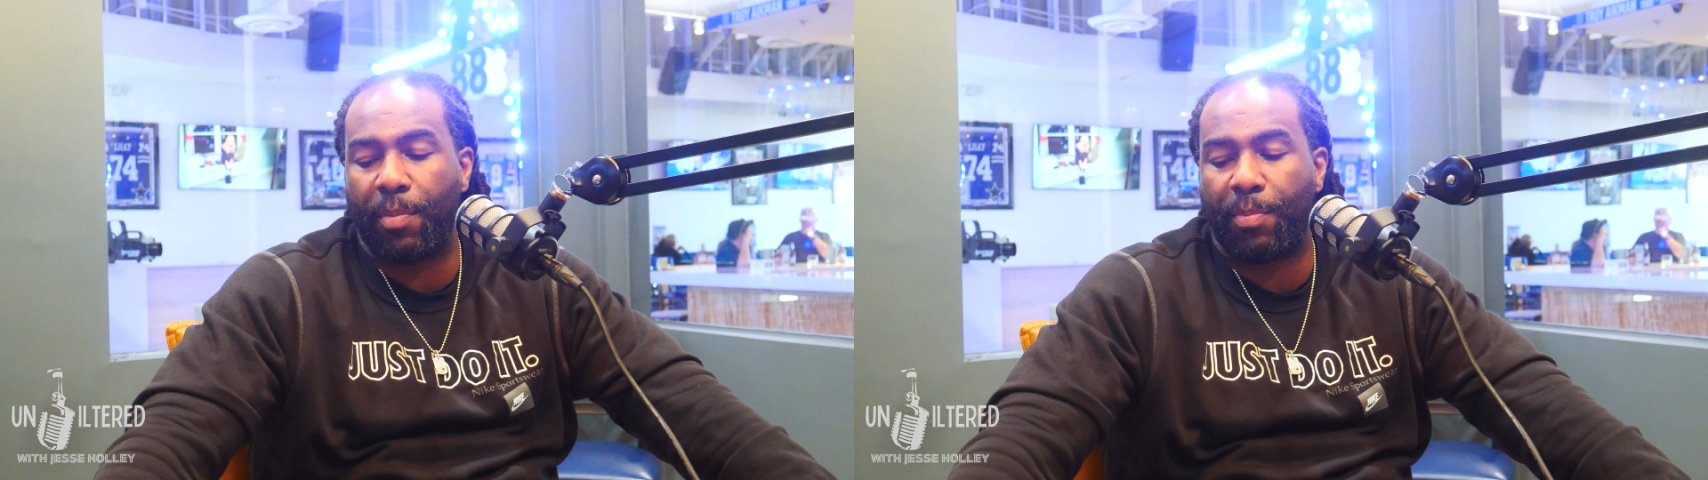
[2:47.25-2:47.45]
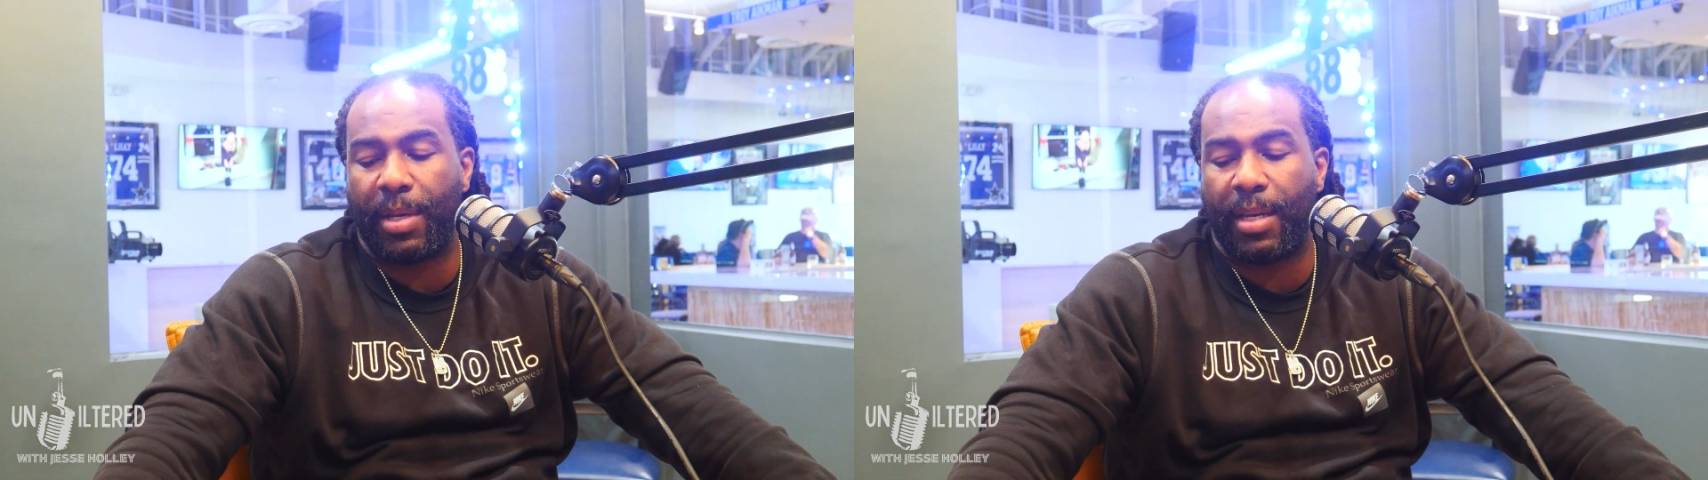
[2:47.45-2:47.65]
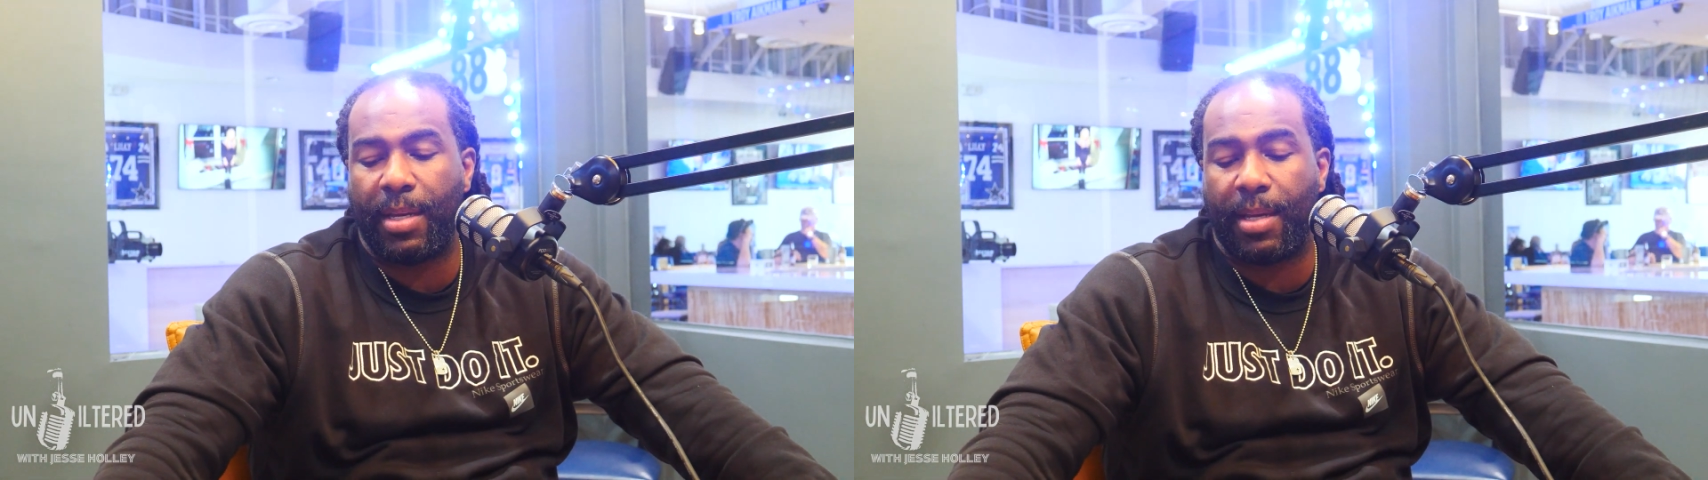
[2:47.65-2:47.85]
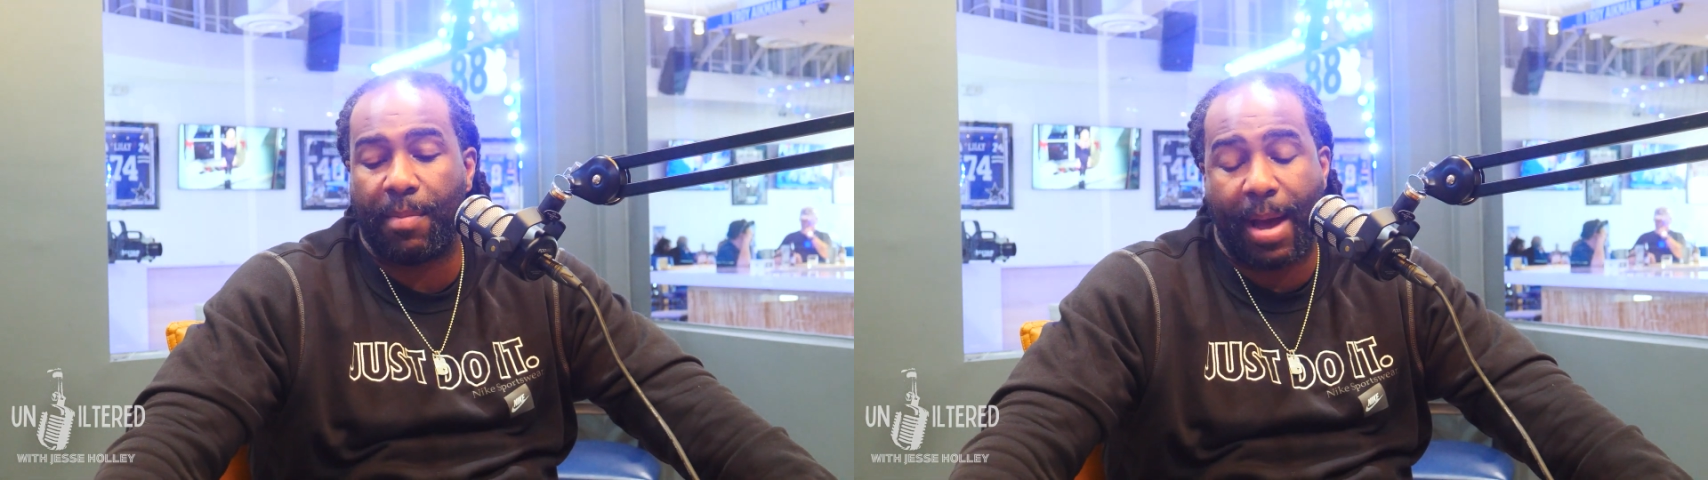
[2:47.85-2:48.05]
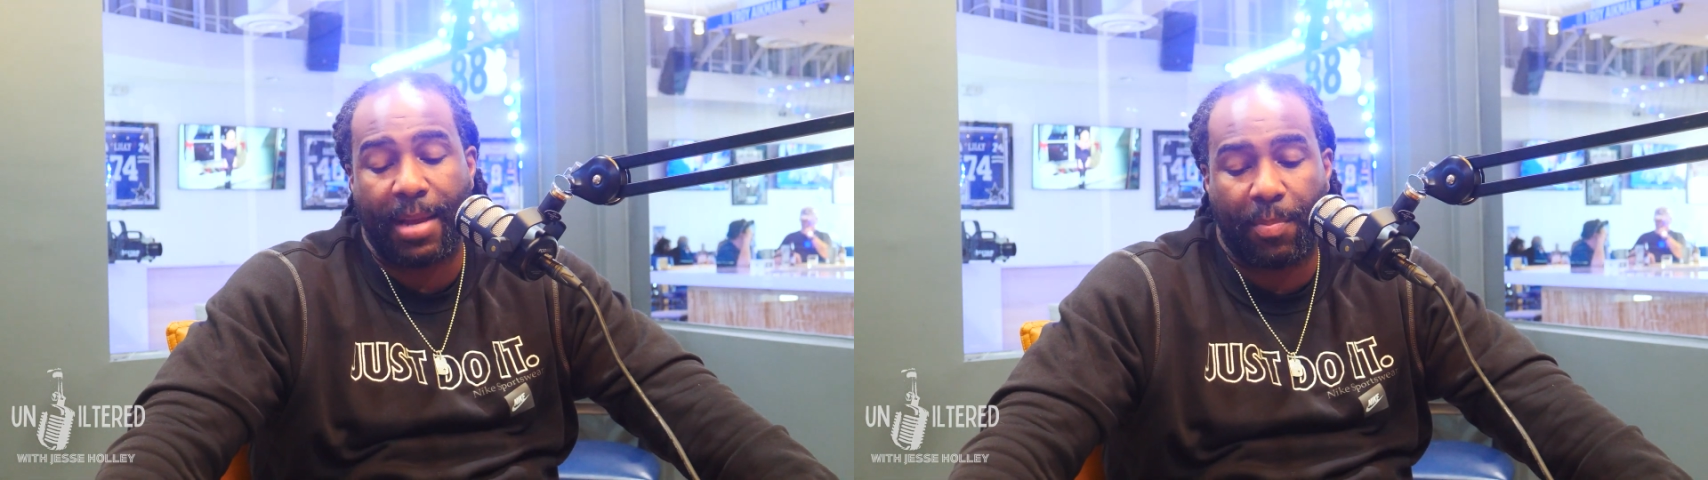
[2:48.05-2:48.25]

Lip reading: be, in my